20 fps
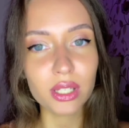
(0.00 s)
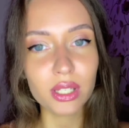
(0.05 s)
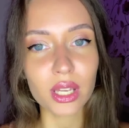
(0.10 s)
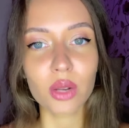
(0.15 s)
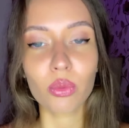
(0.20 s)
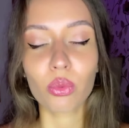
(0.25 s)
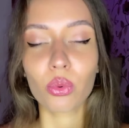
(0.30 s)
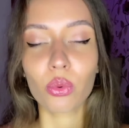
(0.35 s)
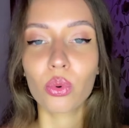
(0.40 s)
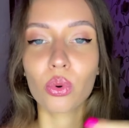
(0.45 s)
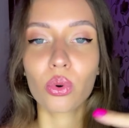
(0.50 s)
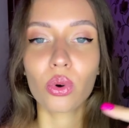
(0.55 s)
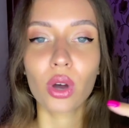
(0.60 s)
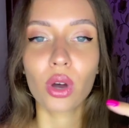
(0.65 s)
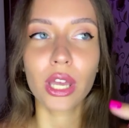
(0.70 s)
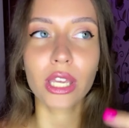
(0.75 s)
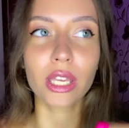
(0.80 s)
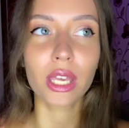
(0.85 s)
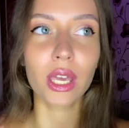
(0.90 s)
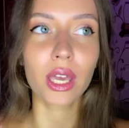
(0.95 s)
then I, will,
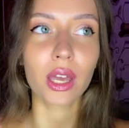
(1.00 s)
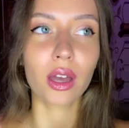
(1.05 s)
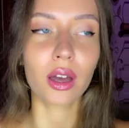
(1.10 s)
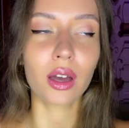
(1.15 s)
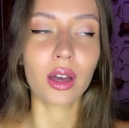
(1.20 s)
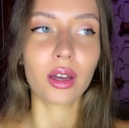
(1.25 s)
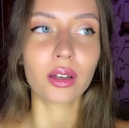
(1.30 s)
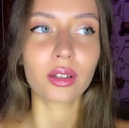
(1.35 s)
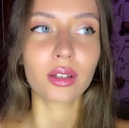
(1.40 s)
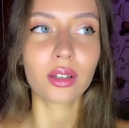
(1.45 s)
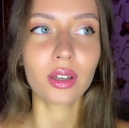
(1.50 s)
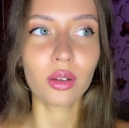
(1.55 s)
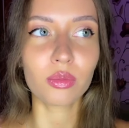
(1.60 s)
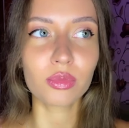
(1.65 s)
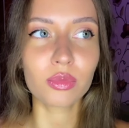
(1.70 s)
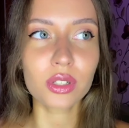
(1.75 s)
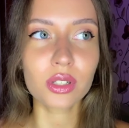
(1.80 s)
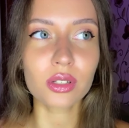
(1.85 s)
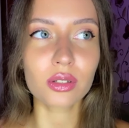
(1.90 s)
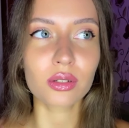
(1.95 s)
I get I uh,
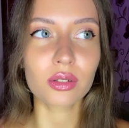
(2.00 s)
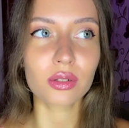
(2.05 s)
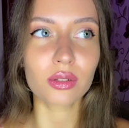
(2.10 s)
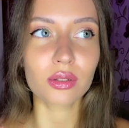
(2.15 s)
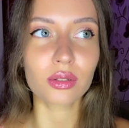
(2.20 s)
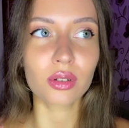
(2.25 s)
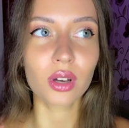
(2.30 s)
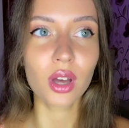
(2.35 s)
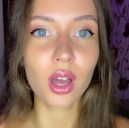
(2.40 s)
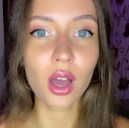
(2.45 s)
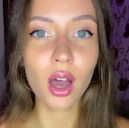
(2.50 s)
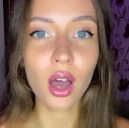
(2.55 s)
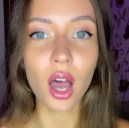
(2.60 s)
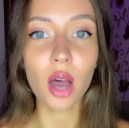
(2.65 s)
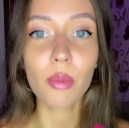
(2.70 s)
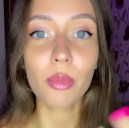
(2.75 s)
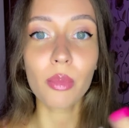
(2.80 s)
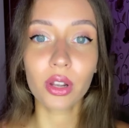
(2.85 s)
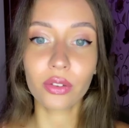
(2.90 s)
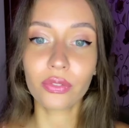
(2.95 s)
come to
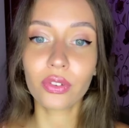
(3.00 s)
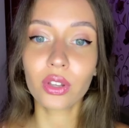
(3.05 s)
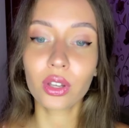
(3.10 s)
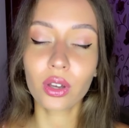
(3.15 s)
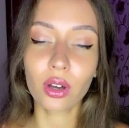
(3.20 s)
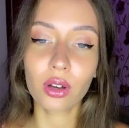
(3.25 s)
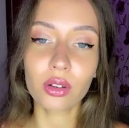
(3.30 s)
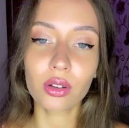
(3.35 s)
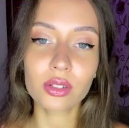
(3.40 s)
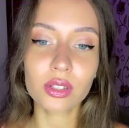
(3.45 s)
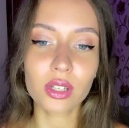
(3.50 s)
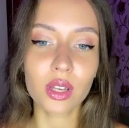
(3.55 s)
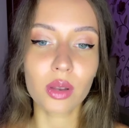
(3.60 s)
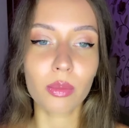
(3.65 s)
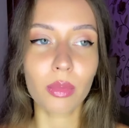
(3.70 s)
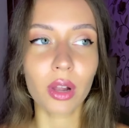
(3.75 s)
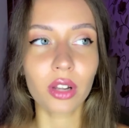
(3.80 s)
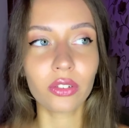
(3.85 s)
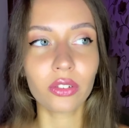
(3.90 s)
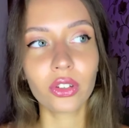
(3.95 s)
Amalfi Coast and
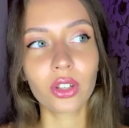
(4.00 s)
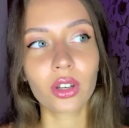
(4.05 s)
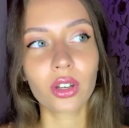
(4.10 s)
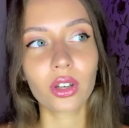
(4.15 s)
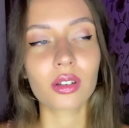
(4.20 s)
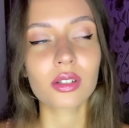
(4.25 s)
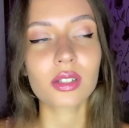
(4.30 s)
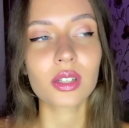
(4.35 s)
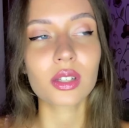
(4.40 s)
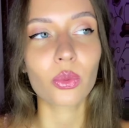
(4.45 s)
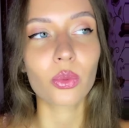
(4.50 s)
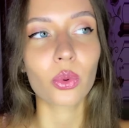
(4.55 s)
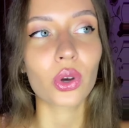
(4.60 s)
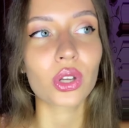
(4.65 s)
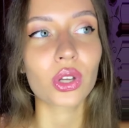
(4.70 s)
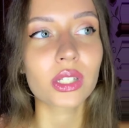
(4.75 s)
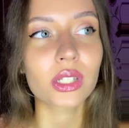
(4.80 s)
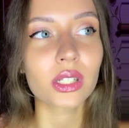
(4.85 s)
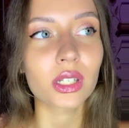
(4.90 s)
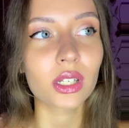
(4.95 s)
Amalfi Coast it
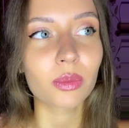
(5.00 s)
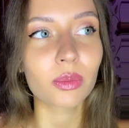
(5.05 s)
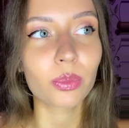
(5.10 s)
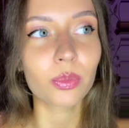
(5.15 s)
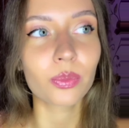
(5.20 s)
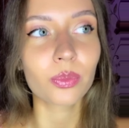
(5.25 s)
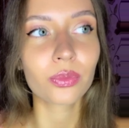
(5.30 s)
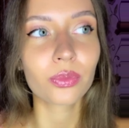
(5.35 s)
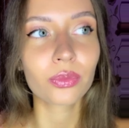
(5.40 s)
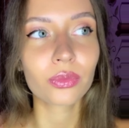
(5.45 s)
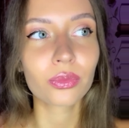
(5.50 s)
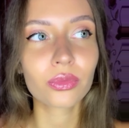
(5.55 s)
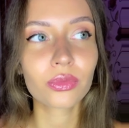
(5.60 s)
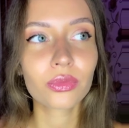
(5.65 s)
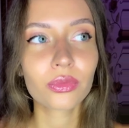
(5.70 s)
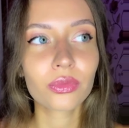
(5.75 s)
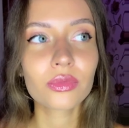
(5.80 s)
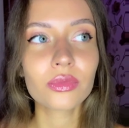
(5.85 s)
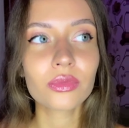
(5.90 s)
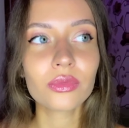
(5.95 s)
was in
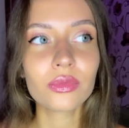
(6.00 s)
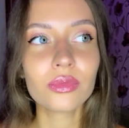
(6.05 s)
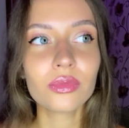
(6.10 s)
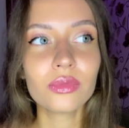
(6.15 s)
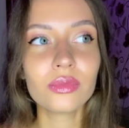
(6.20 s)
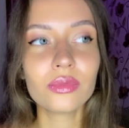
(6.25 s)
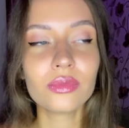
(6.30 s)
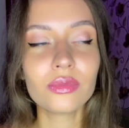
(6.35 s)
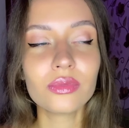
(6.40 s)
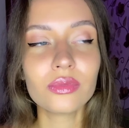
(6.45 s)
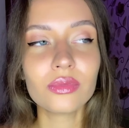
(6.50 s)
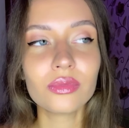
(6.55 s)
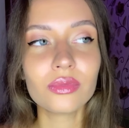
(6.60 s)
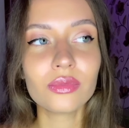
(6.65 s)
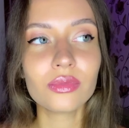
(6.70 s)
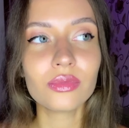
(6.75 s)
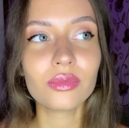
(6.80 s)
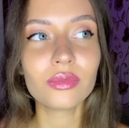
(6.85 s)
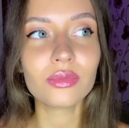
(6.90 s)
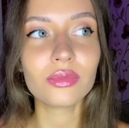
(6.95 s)

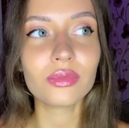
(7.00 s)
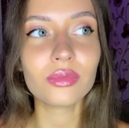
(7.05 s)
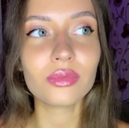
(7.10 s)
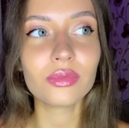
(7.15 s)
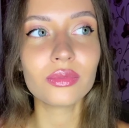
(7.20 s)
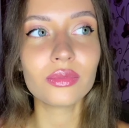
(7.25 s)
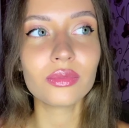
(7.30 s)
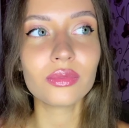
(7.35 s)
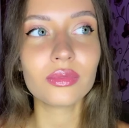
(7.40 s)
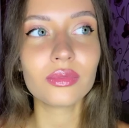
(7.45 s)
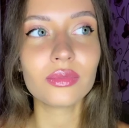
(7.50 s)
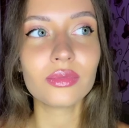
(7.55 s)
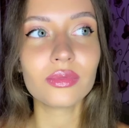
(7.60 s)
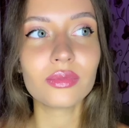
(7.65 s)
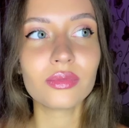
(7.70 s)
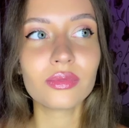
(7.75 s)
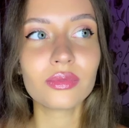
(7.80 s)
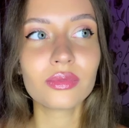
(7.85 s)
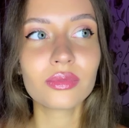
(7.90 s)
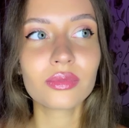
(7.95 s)

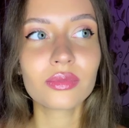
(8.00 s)
um,